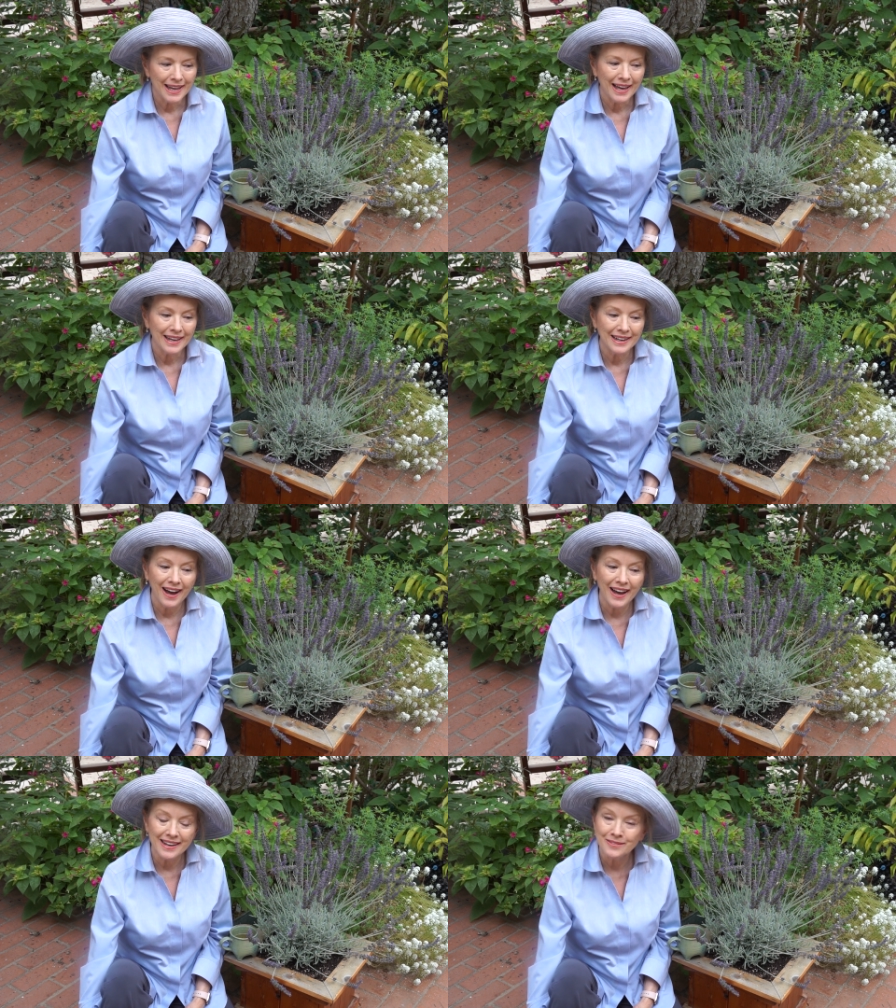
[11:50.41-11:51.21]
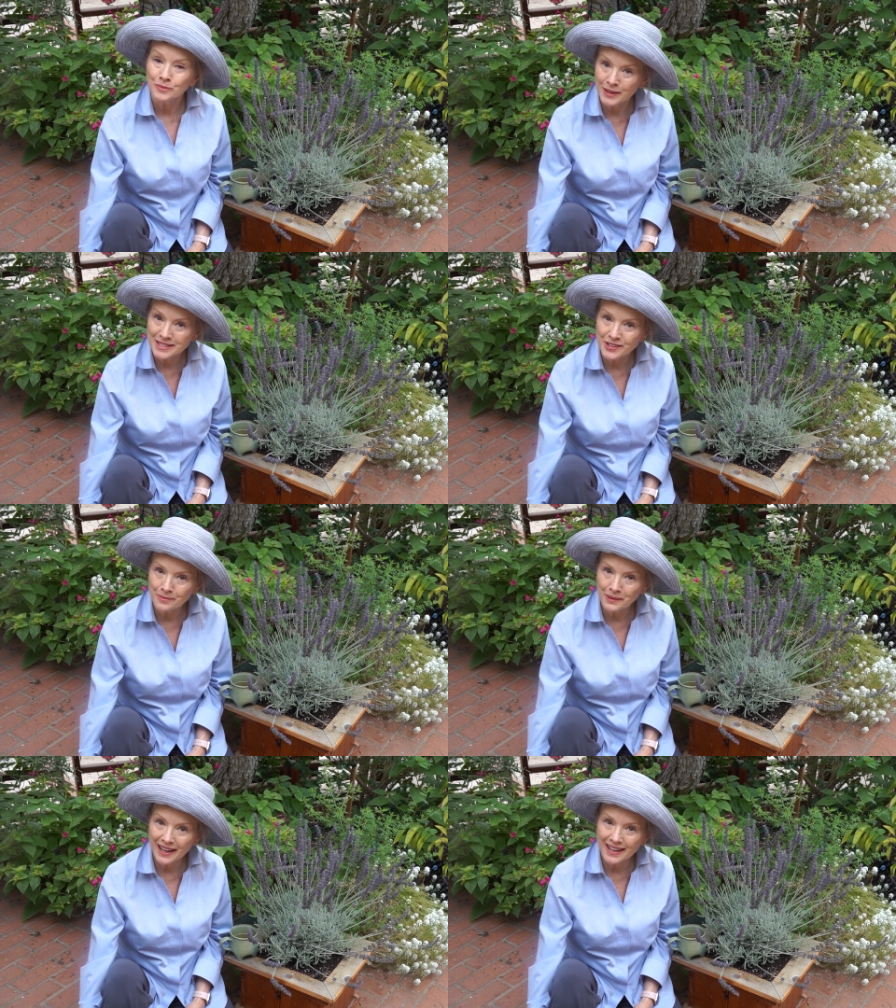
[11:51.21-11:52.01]
And I went to the
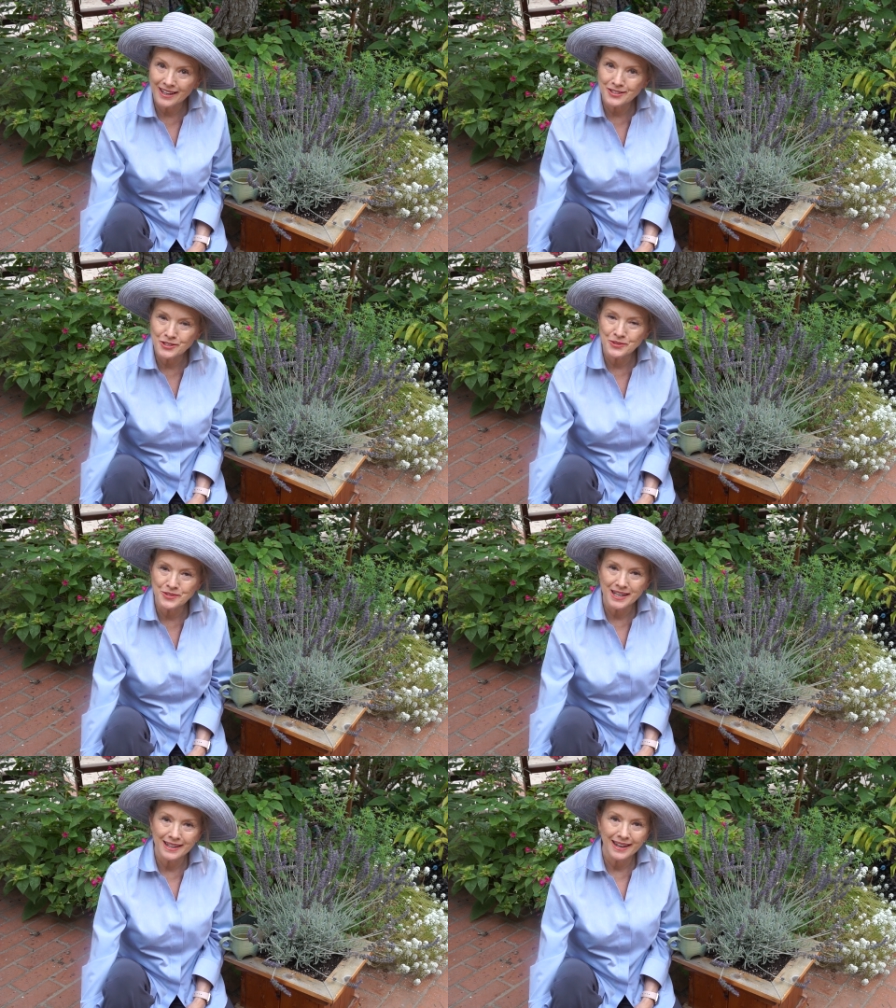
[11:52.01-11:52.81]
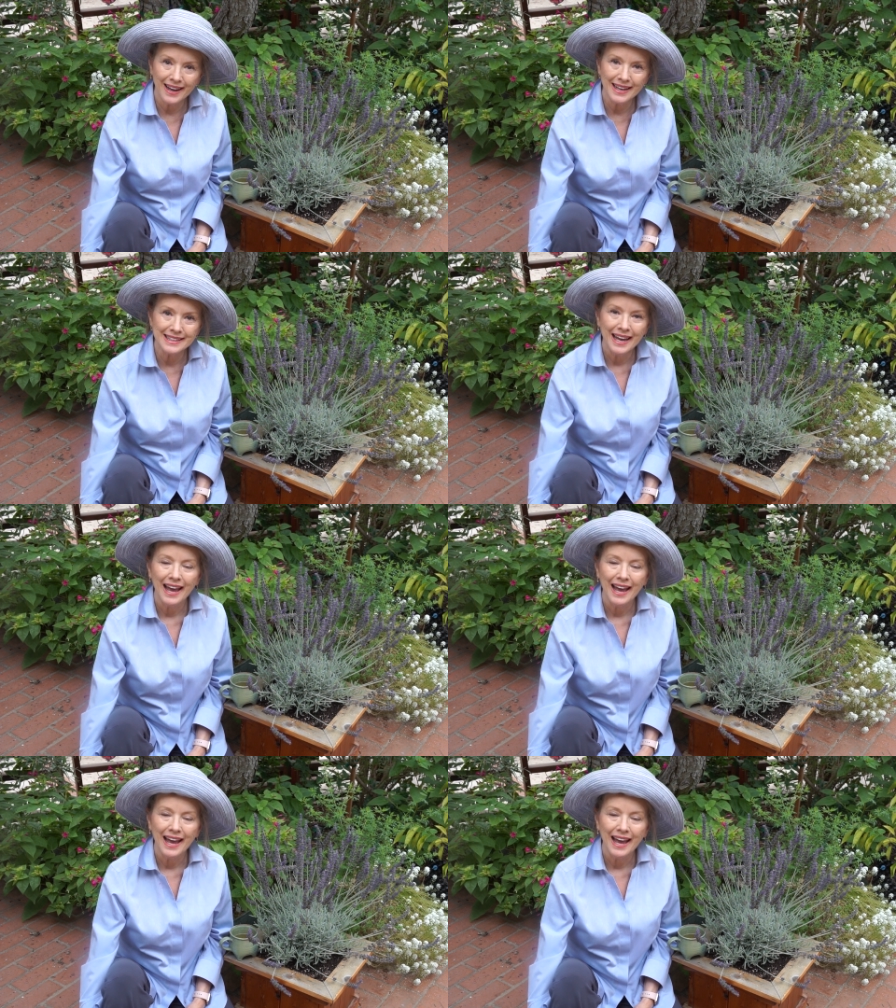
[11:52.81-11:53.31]
play on Tuesday night